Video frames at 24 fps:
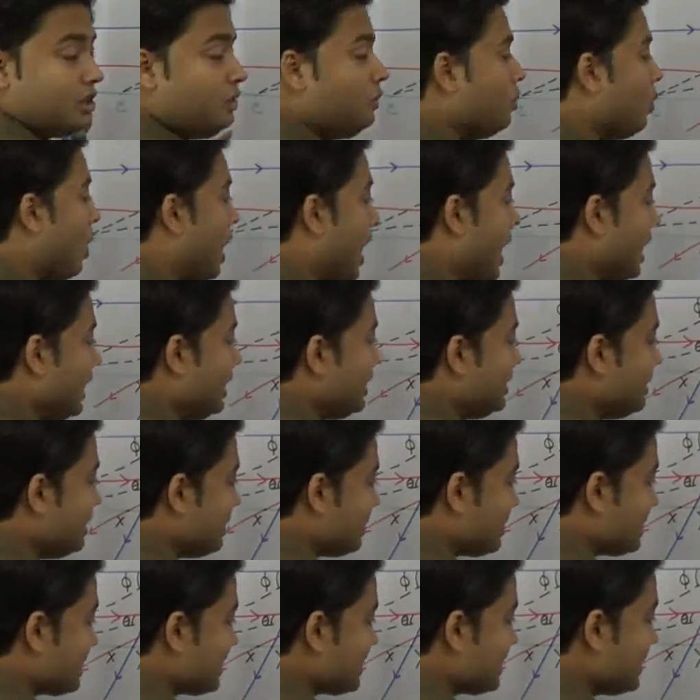Cy,
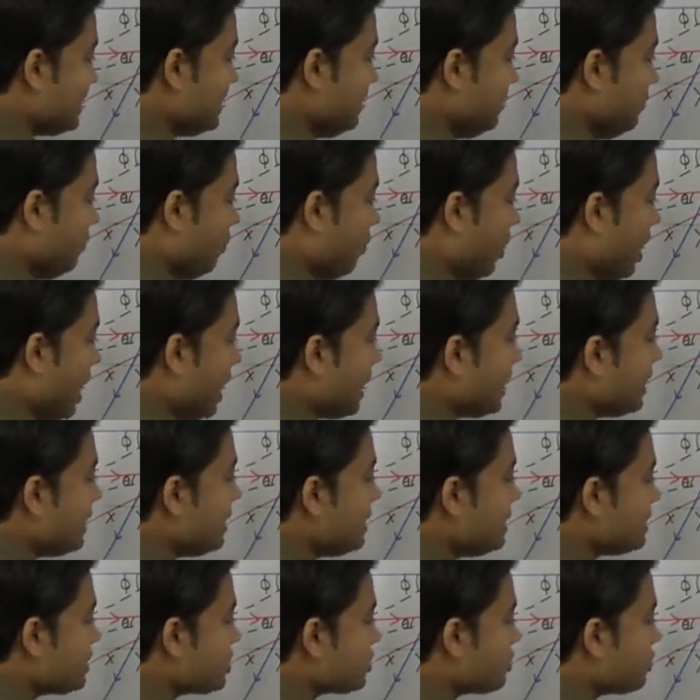the Cy
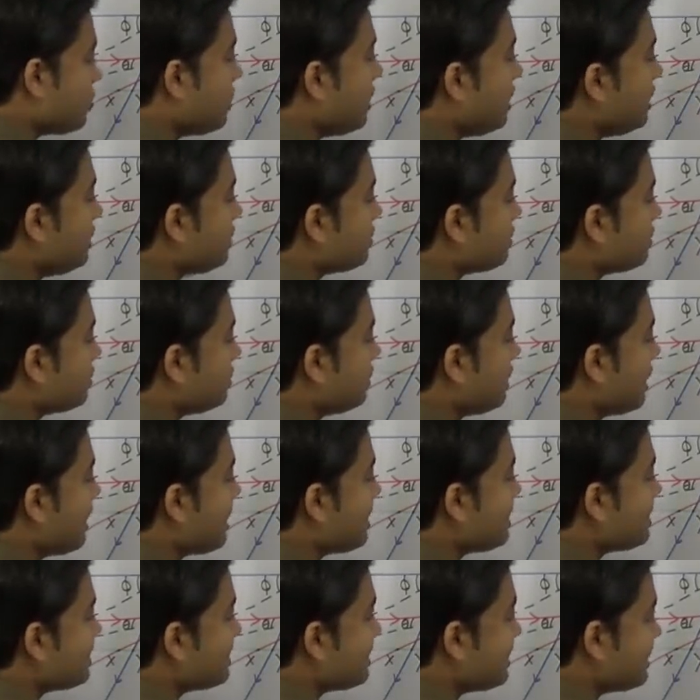is greater
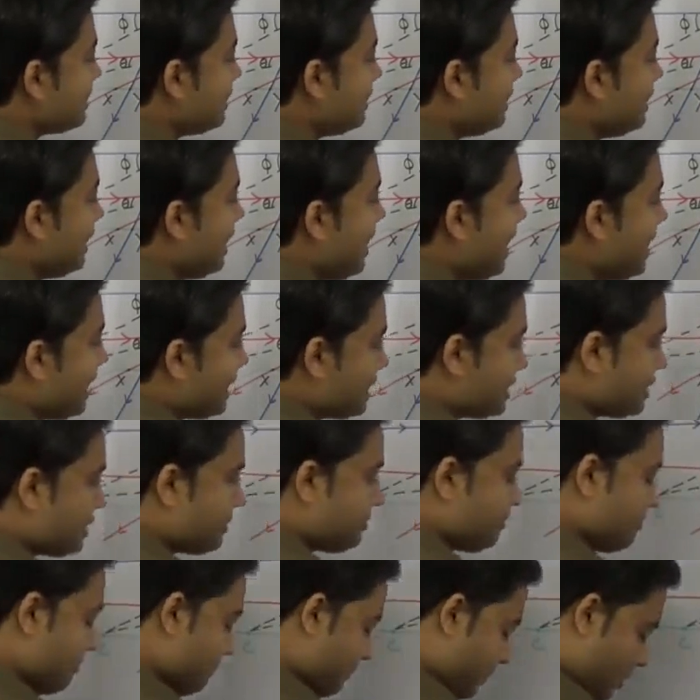than
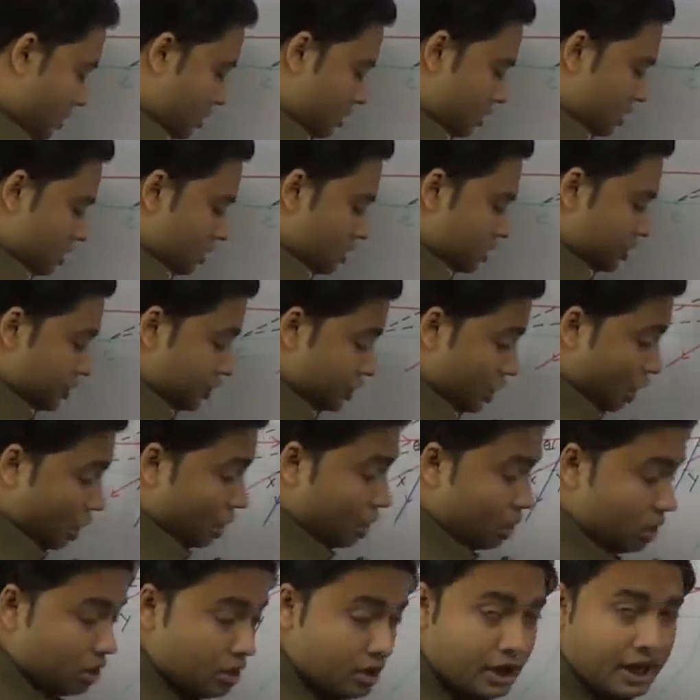Cx.
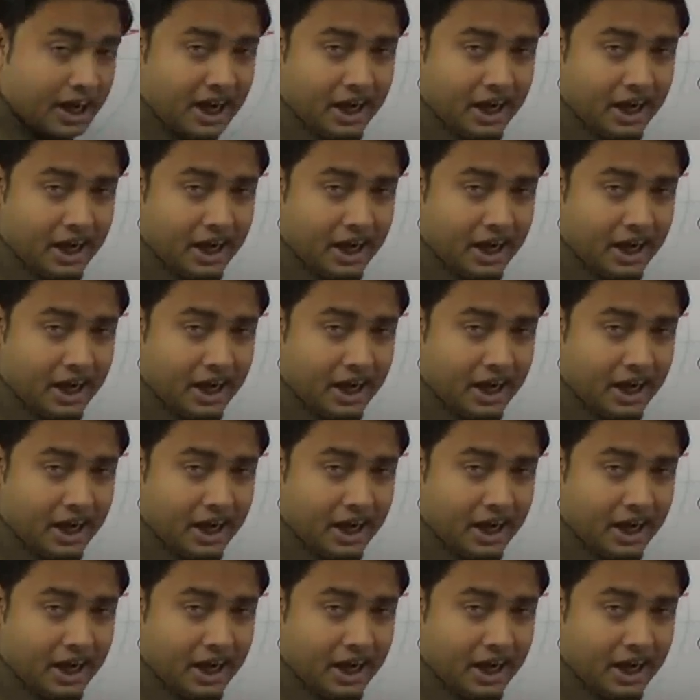So